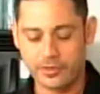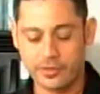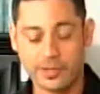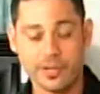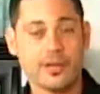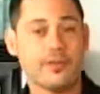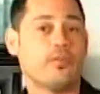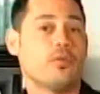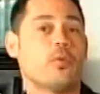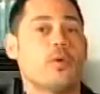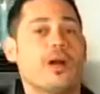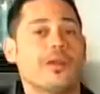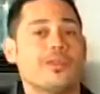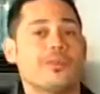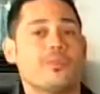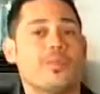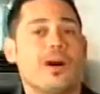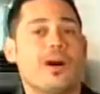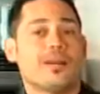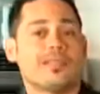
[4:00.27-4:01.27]
You never want
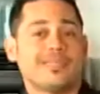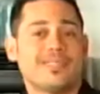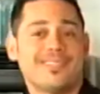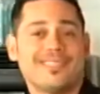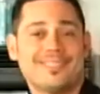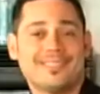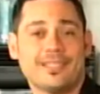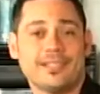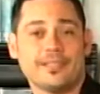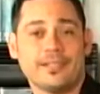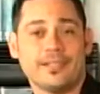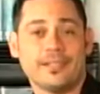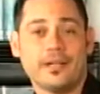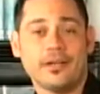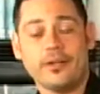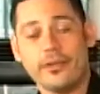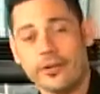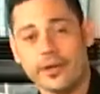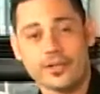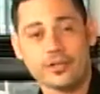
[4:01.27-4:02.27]
your pasta to stick
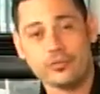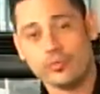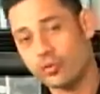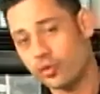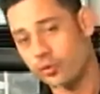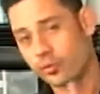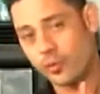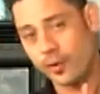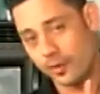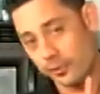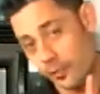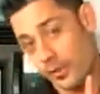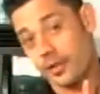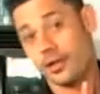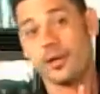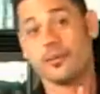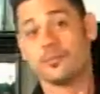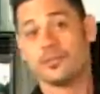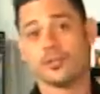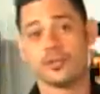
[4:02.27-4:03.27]
together. That's rule one when it
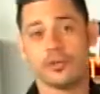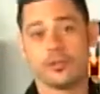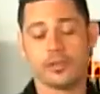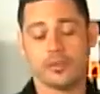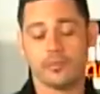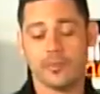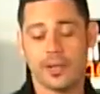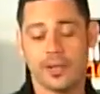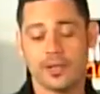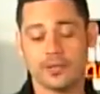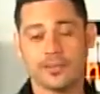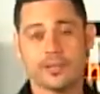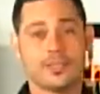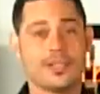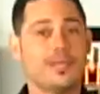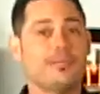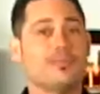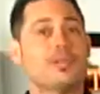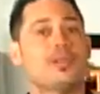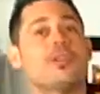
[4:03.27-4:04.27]
comes to cooking pasta.
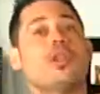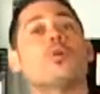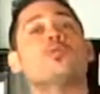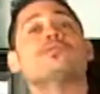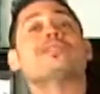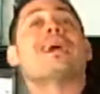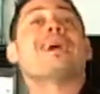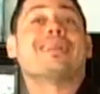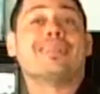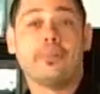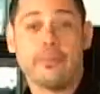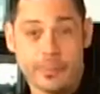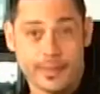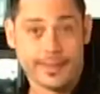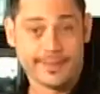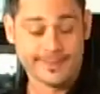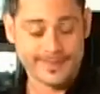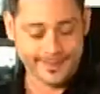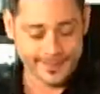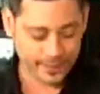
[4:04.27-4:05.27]
Keep a close eye on the
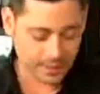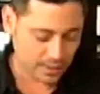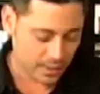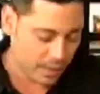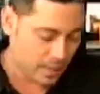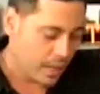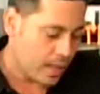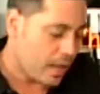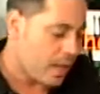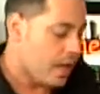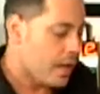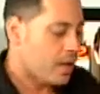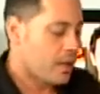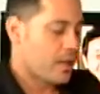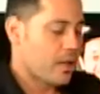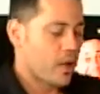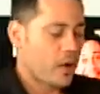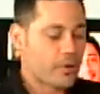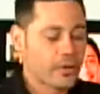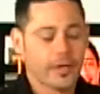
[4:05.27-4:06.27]
pasta.
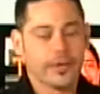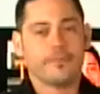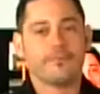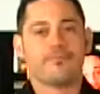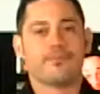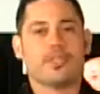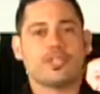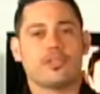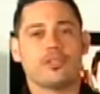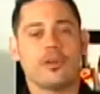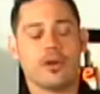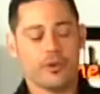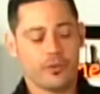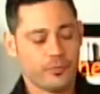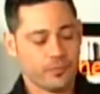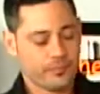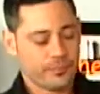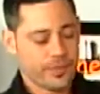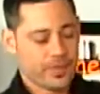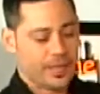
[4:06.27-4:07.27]
Okay,
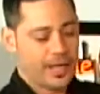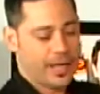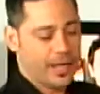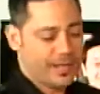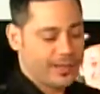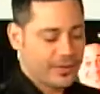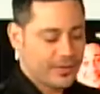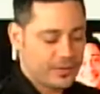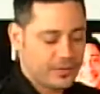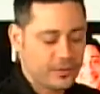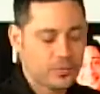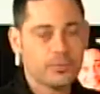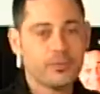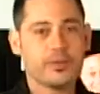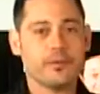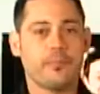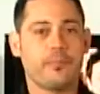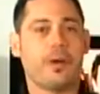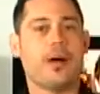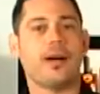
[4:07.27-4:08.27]
so
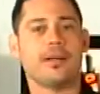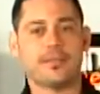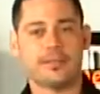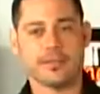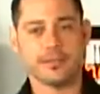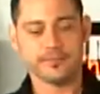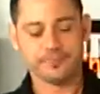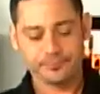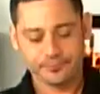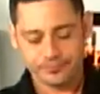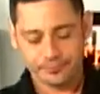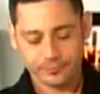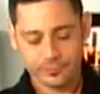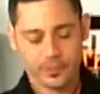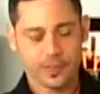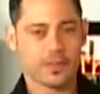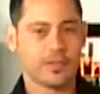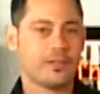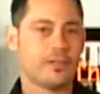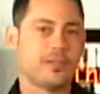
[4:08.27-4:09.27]
tuna pasta.
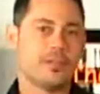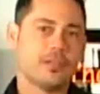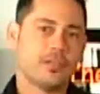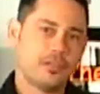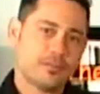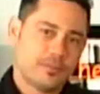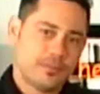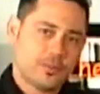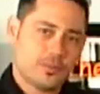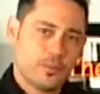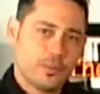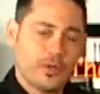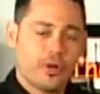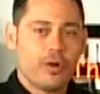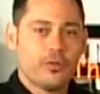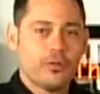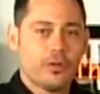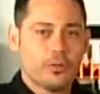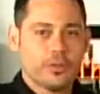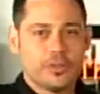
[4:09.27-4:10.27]
We
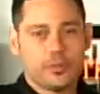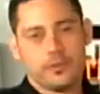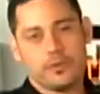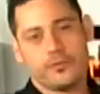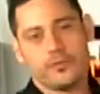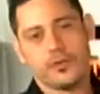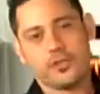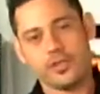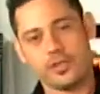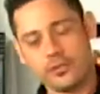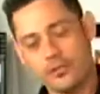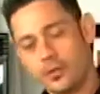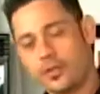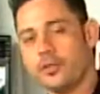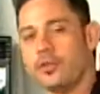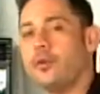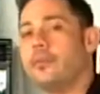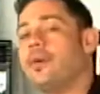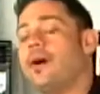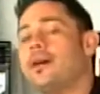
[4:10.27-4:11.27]
all know what tuna fish is. We all
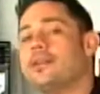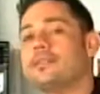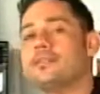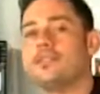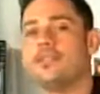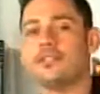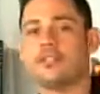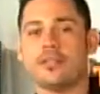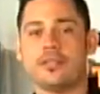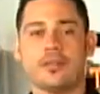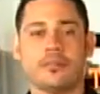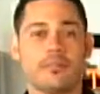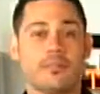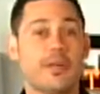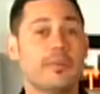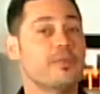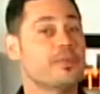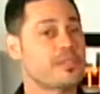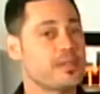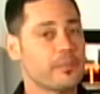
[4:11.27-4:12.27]
know what pasta is.
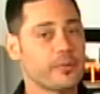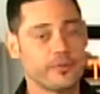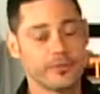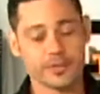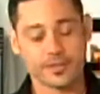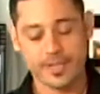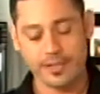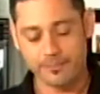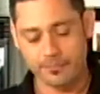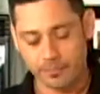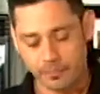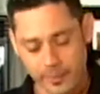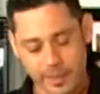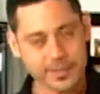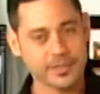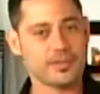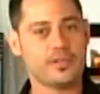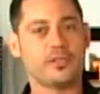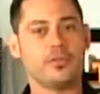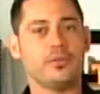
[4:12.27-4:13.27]
Maybe some of us have
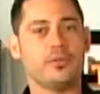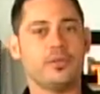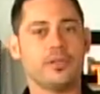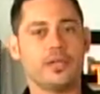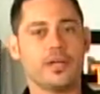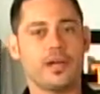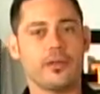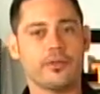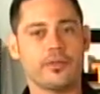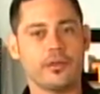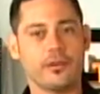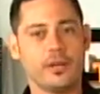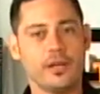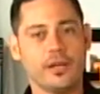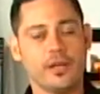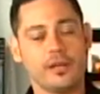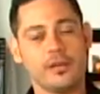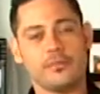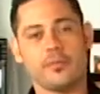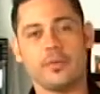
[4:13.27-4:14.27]
mixed the two together.
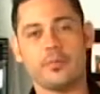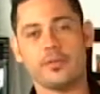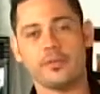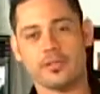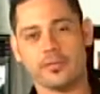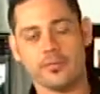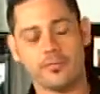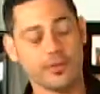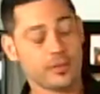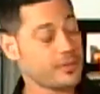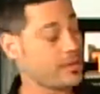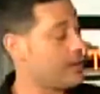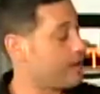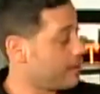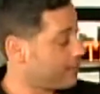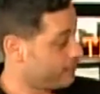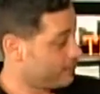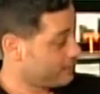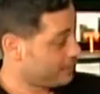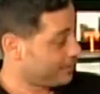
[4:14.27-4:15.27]
Maybe some of us
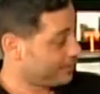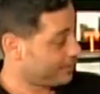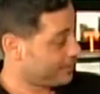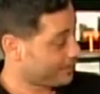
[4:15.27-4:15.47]
haven't.